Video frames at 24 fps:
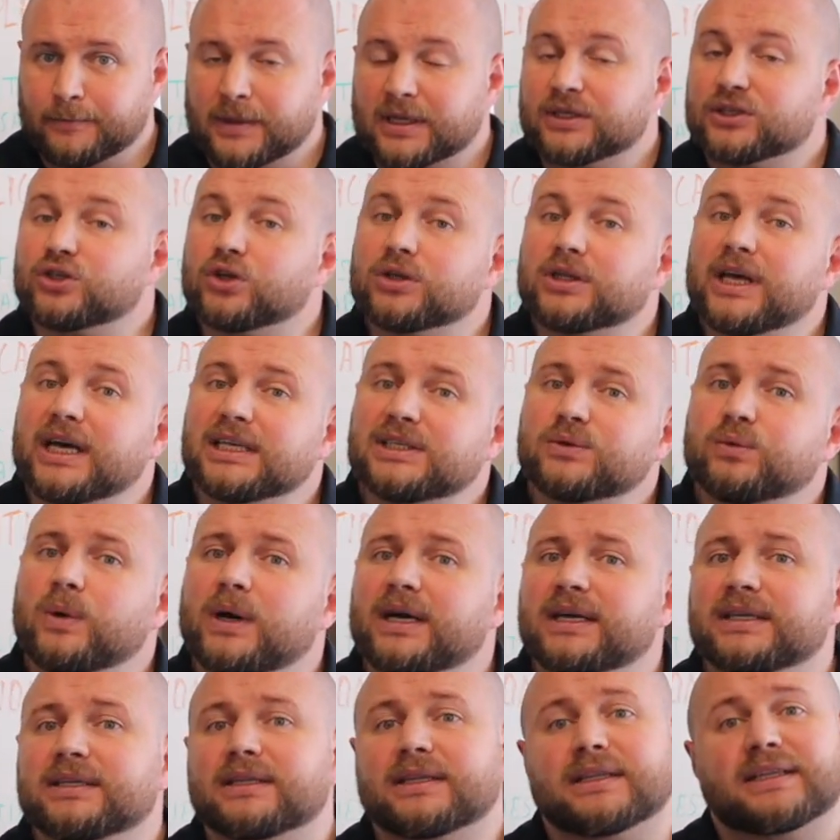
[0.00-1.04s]
So that's
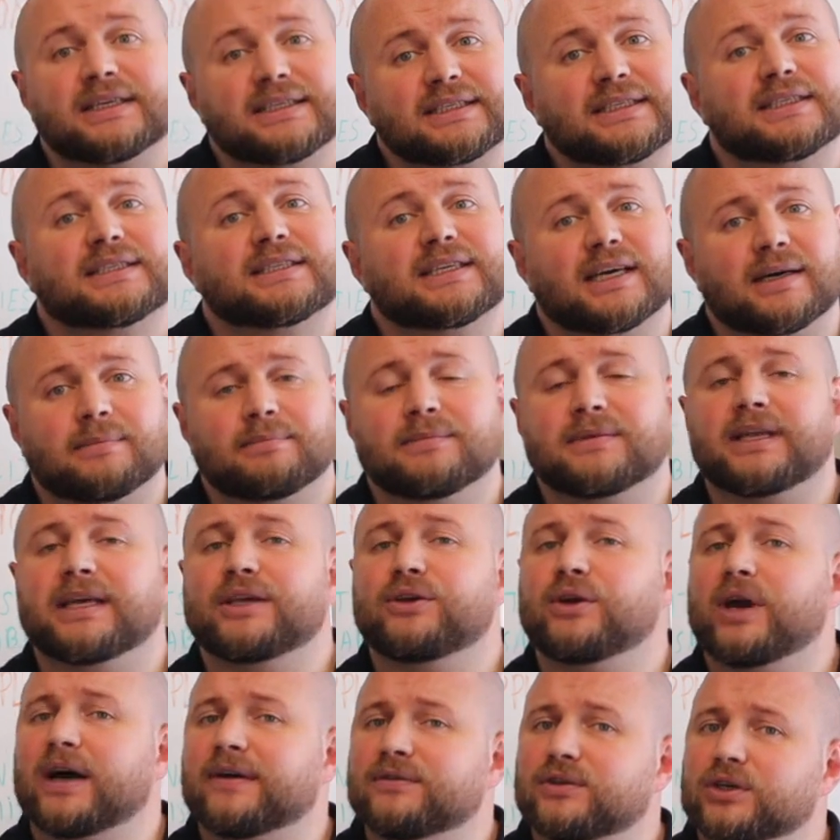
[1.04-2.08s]
why this is something that
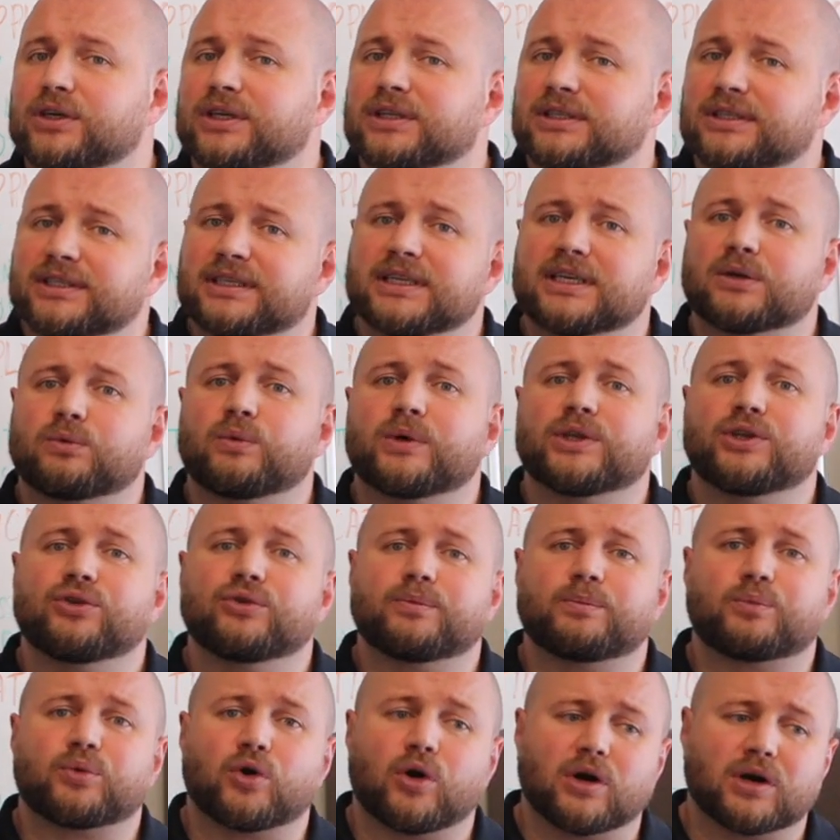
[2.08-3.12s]
you have to consider when
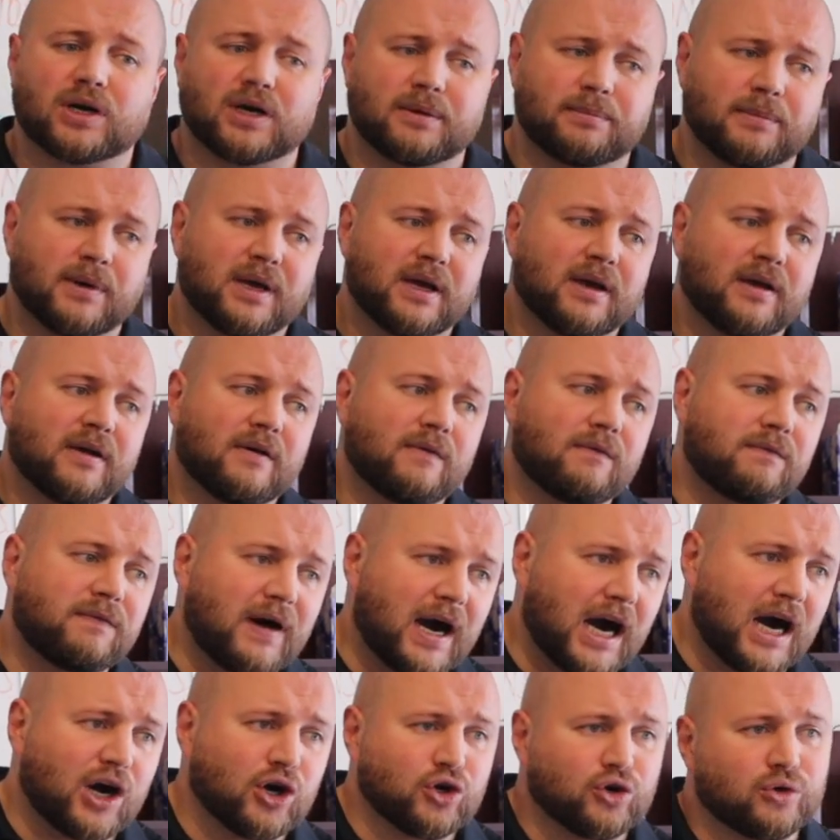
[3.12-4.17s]
you program
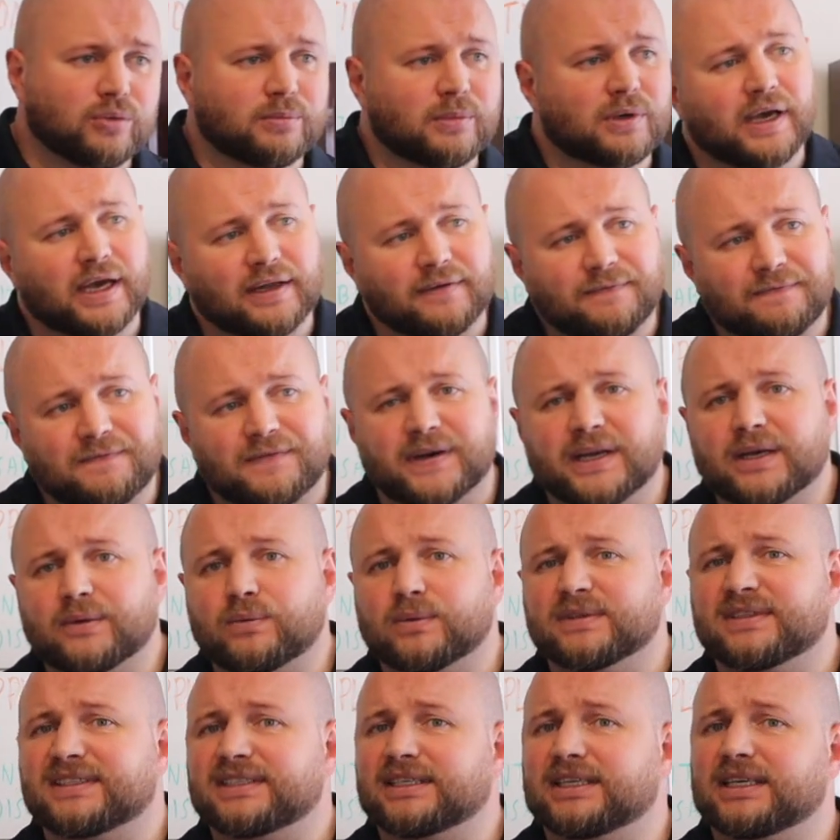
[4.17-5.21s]
volume and
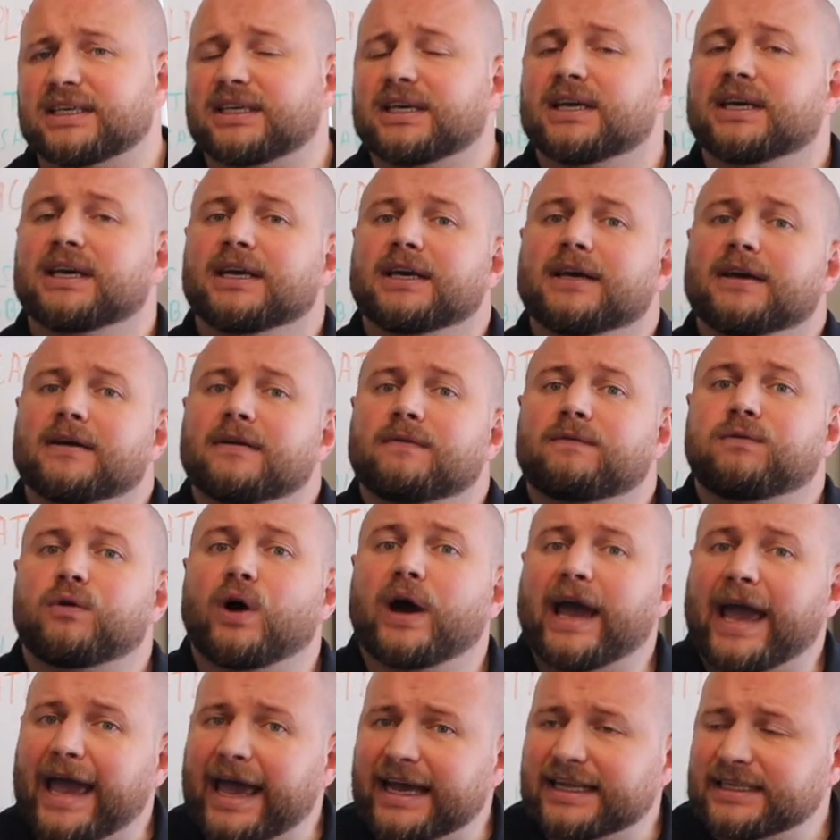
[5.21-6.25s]
frequency
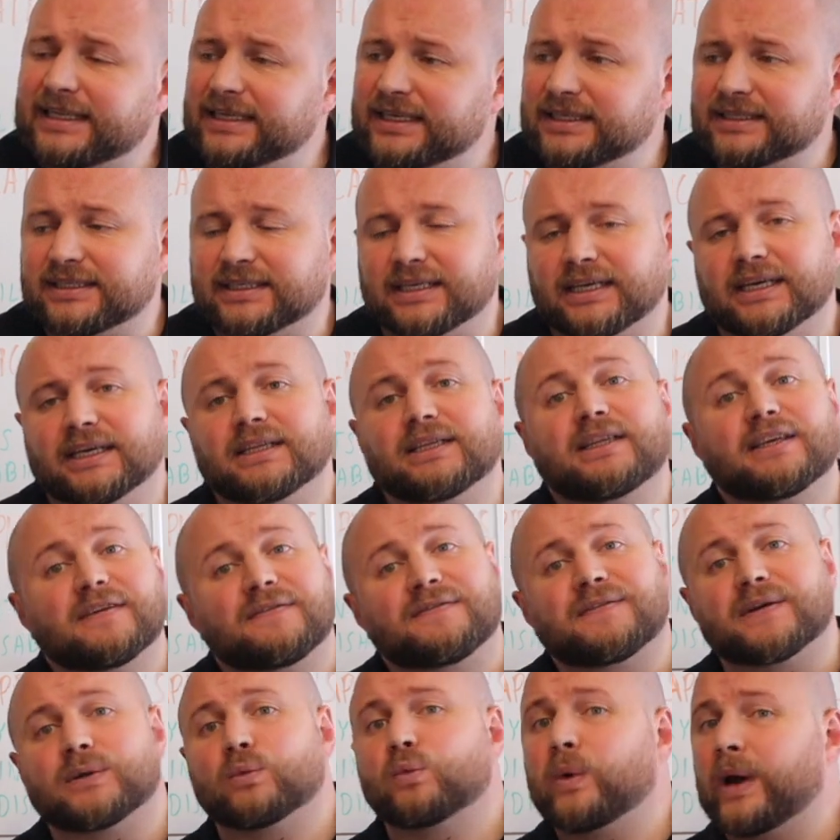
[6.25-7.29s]
for athletes in
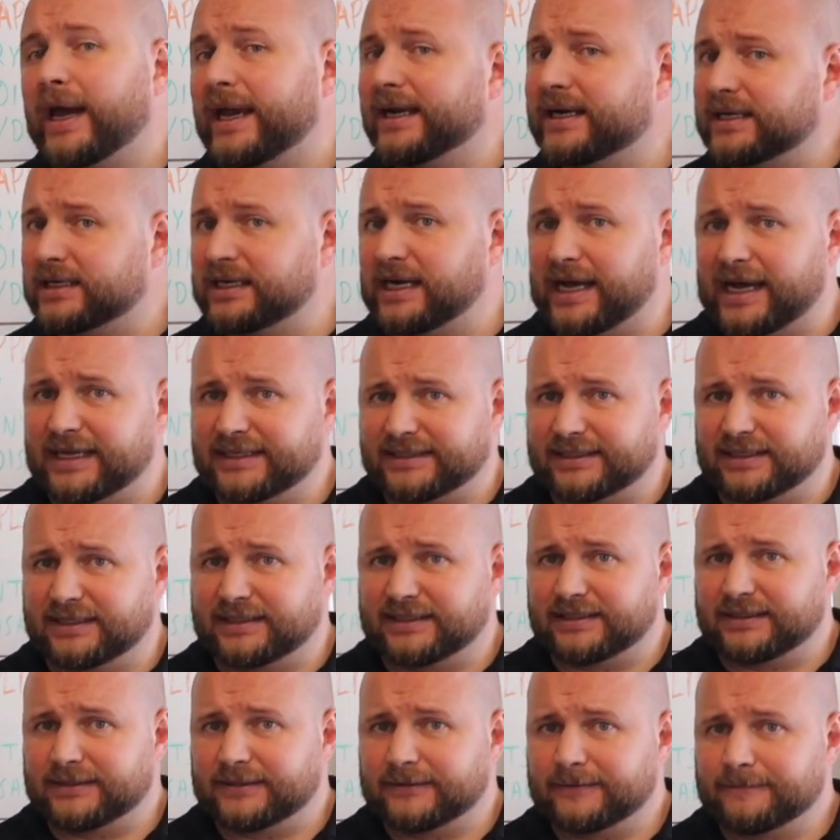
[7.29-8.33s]
different weight
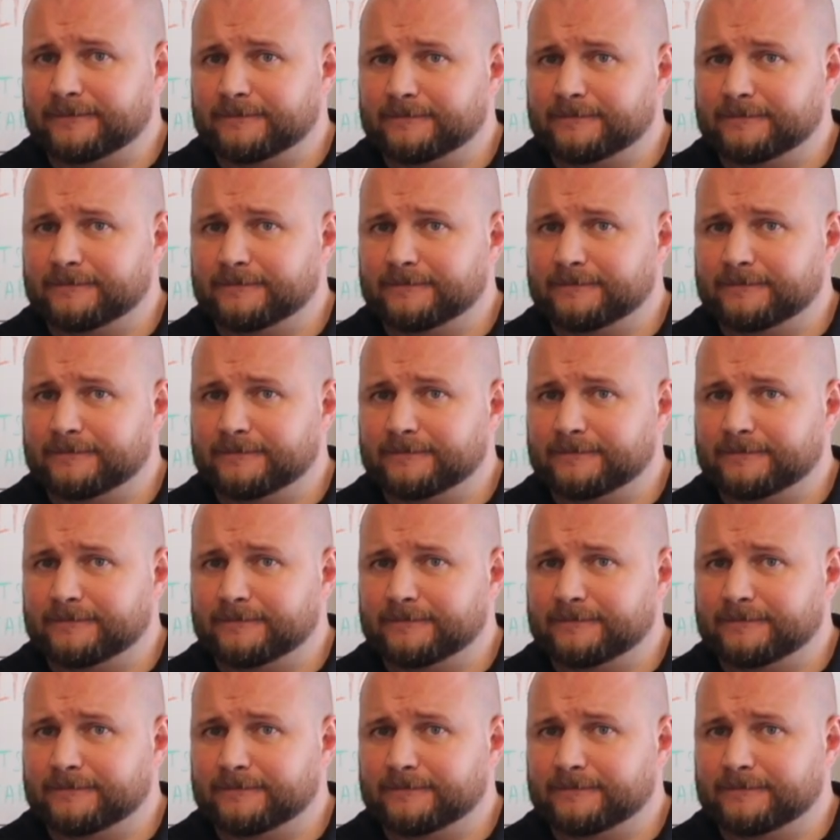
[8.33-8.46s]
classes.